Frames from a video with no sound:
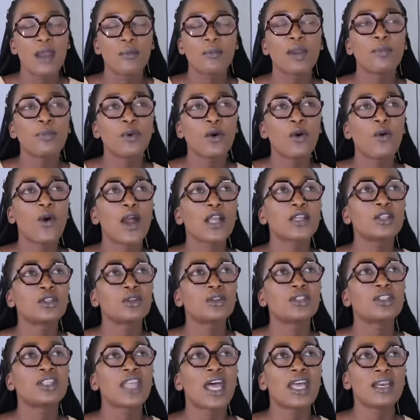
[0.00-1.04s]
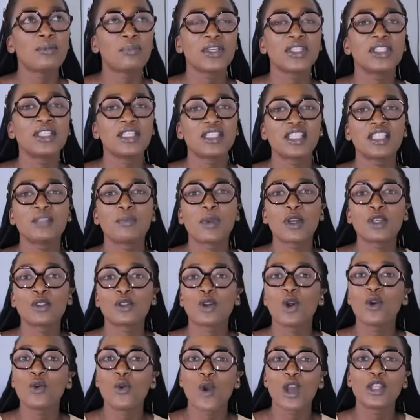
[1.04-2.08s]
People want to start businesses but
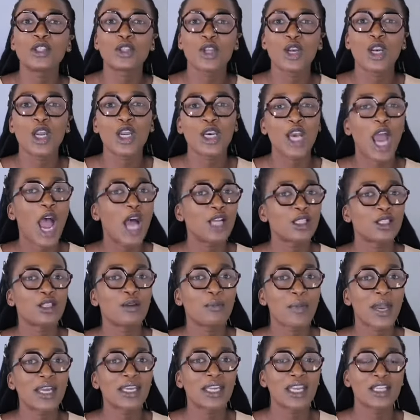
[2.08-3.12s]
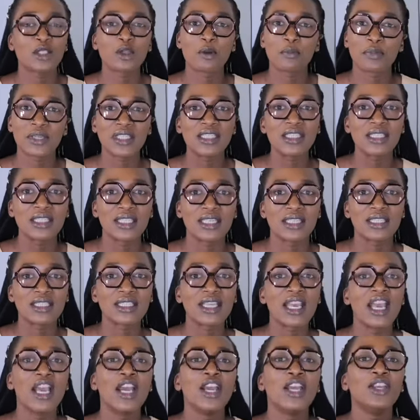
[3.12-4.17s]
don't want to learn how to market your business.